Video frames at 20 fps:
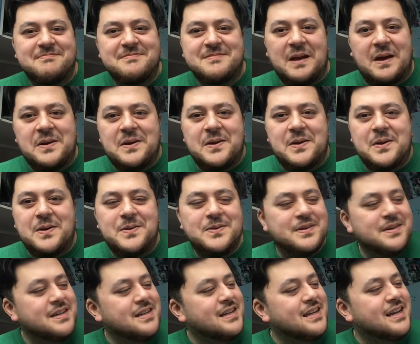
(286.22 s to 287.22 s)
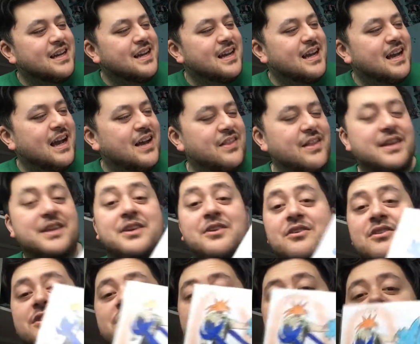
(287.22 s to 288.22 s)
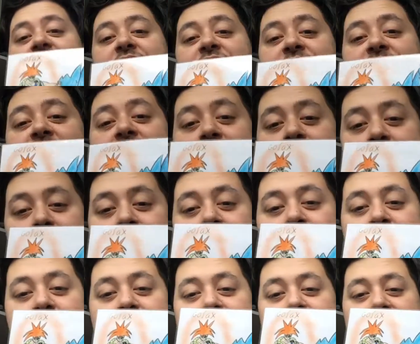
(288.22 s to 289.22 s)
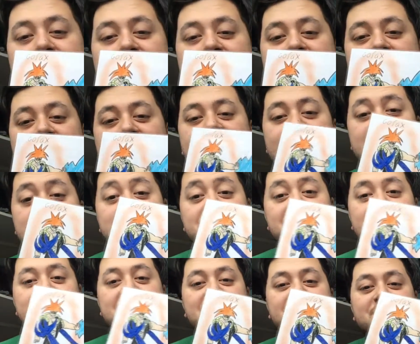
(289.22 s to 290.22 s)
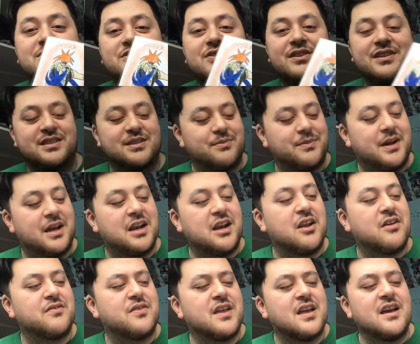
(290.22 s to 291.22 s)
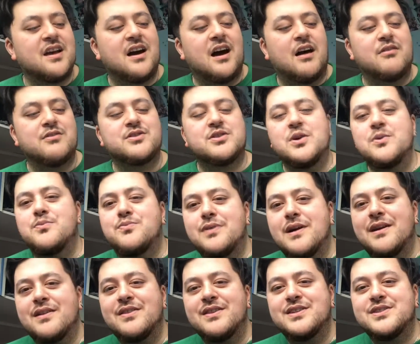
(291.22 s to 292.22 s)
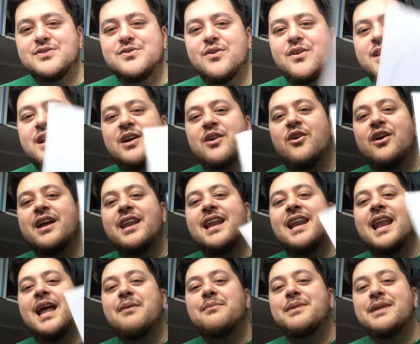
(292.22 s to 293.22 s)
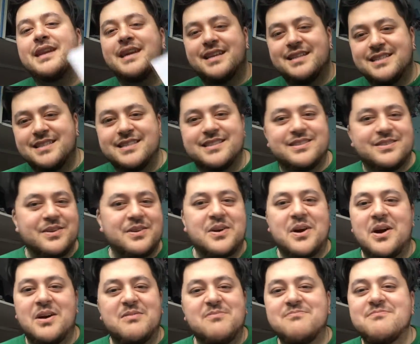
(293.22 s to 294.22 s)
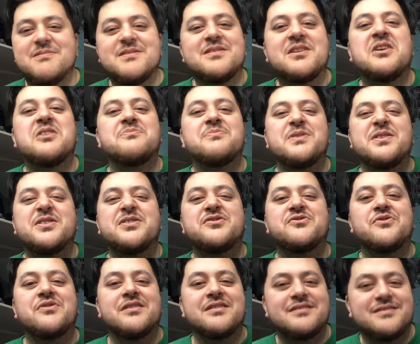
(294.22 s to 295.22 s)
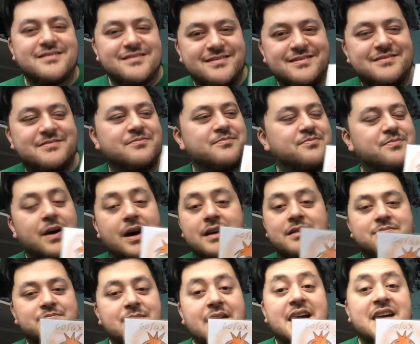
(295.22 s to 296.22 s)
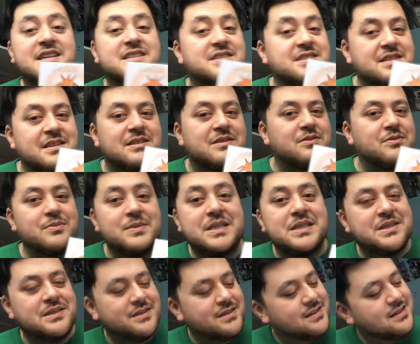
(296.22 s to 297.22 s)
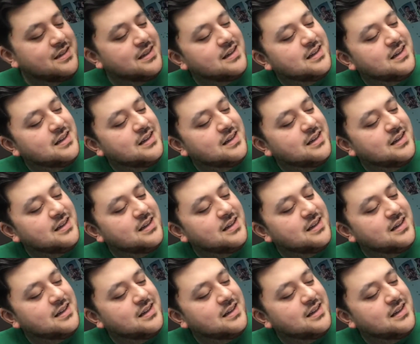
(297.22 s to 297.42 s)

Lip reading: I don't know. And then you got Jeren there. And these are really old drawings. I mean, I was so proud of this drawing. I got it laminated, so it can't be destroyed by accidental means.